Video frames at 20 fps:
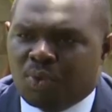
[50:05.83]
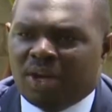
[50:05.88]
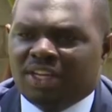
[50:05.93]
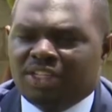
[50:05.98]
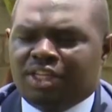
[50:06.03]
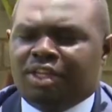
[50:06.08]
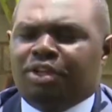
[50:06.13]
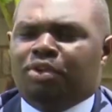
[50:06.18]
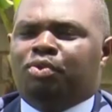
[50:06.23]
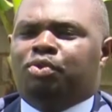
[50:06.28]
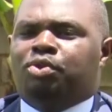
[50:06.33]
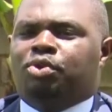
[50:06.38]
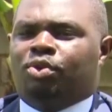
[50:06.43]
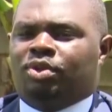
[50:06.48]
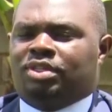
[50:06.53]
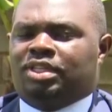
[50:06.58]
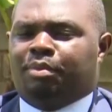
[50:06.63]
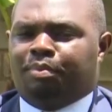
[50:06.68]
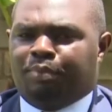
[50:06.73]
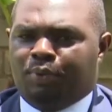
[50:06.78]
watching you,
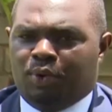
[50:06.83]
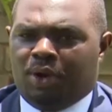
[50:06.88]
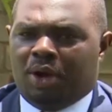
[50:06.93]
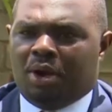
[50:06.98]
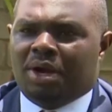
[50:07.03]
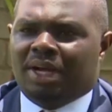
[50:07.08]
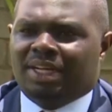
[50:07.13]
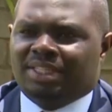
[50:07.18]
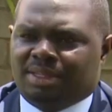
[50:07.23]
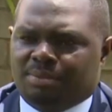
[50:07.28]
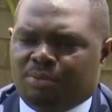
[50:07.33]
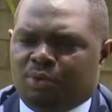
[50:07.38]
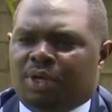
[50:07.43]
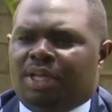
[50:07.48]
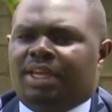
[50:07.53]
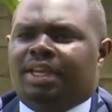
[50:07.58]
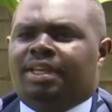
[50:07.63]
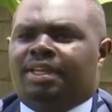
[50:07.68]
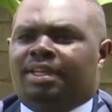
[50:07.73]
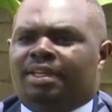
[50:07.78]
Dr. Paul Kawanga Ssemwogerere.